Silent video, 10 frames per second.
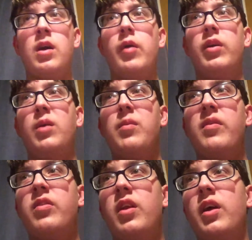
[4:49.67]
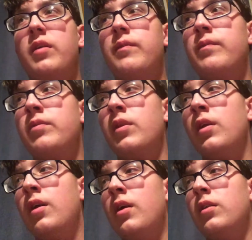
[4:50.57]
I'm going to commit today.
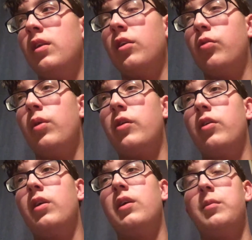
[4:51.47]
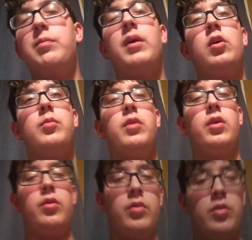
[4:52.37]
Thanks for watching. and back
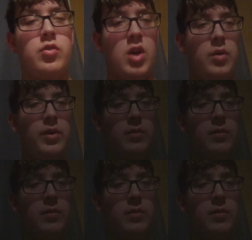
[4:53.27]
tomorrow, shall we?